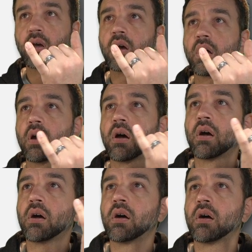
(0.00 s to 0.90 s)

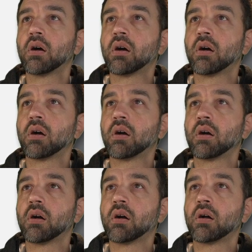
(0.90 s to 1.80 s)

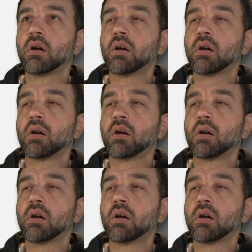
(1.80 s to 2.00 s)
Nothing is said.